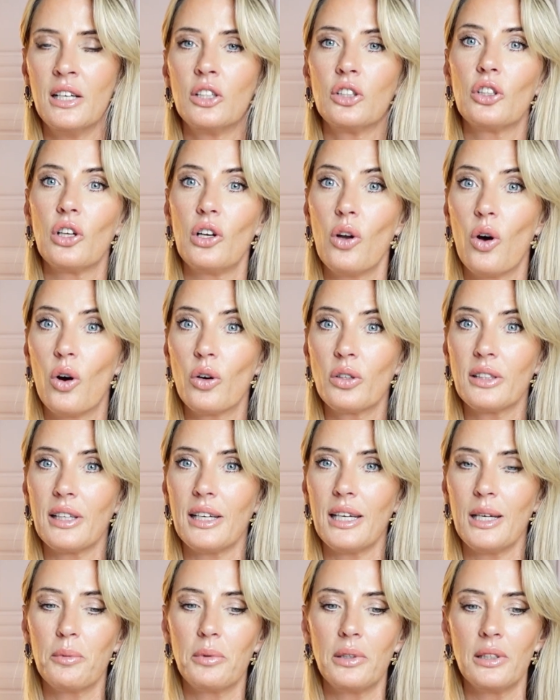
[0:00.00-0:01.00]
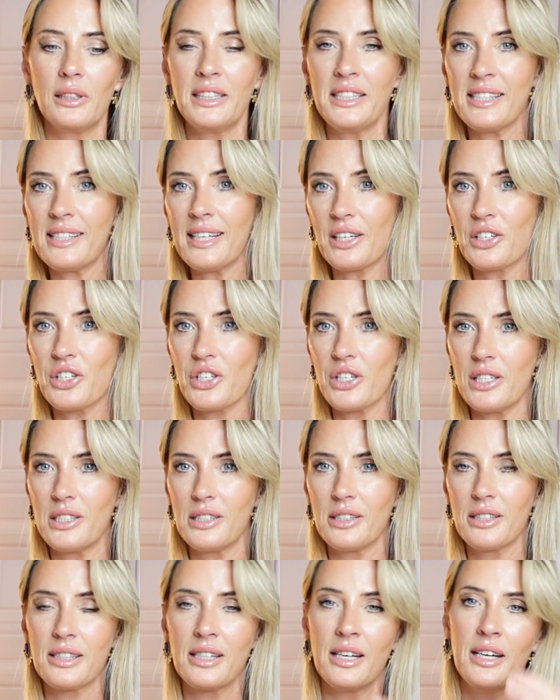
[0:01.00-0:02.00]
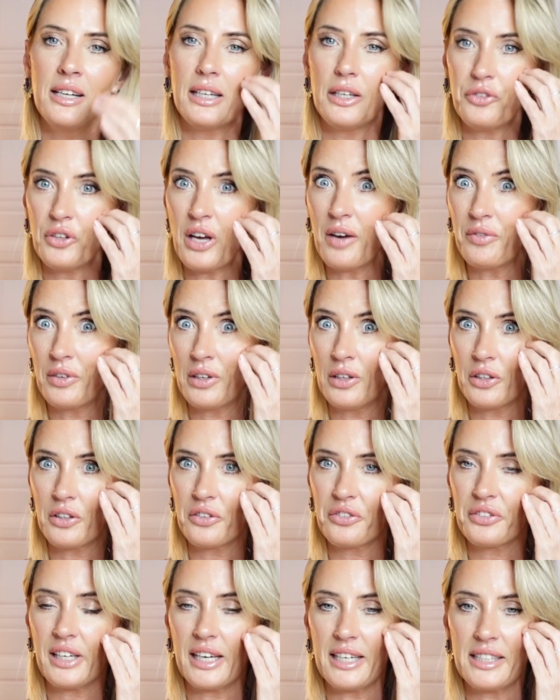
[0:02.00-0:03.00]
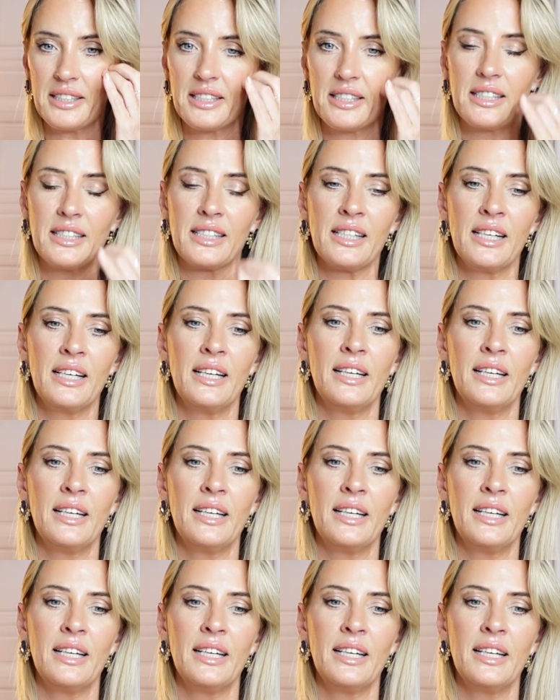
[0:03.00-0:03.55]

the long table in sections. If you have a lot of guests,